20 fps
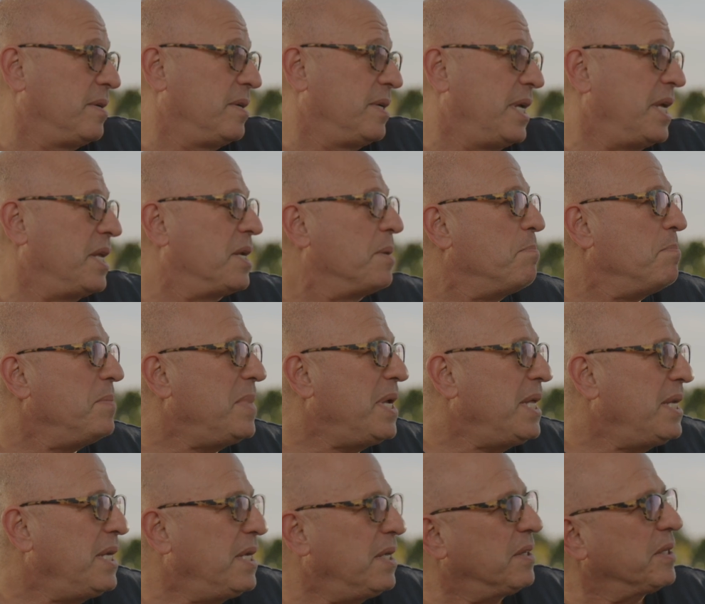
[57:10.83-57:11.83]
It
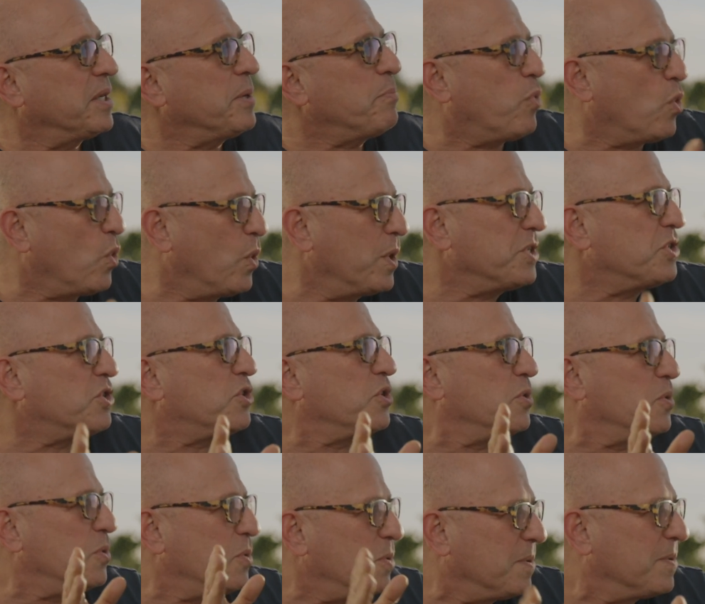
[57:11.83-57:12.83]
immediately points
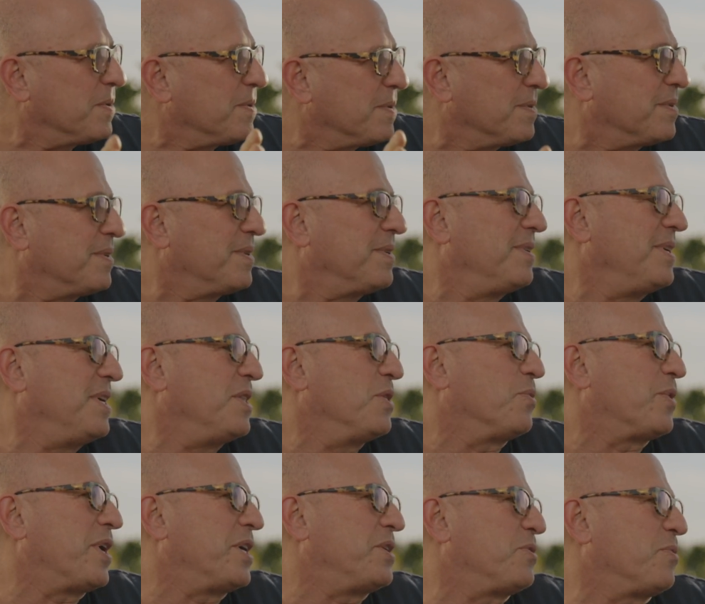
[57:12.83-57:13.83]
you in
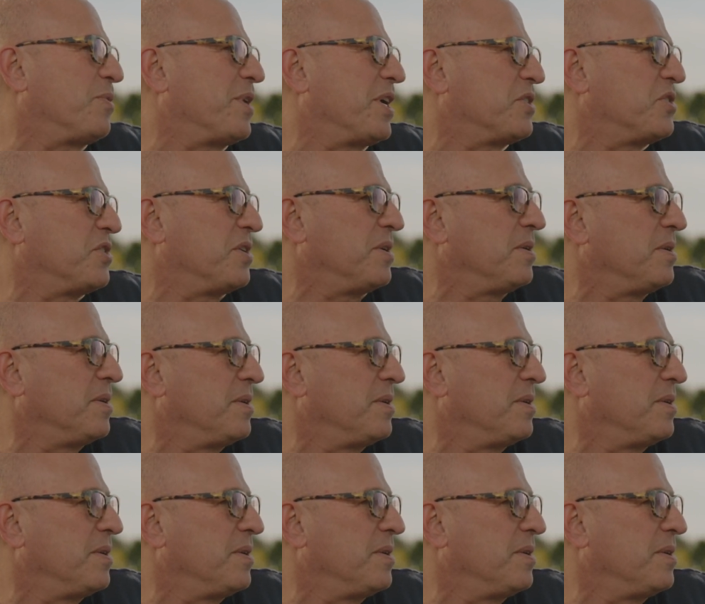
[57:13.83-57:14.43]
the right direction.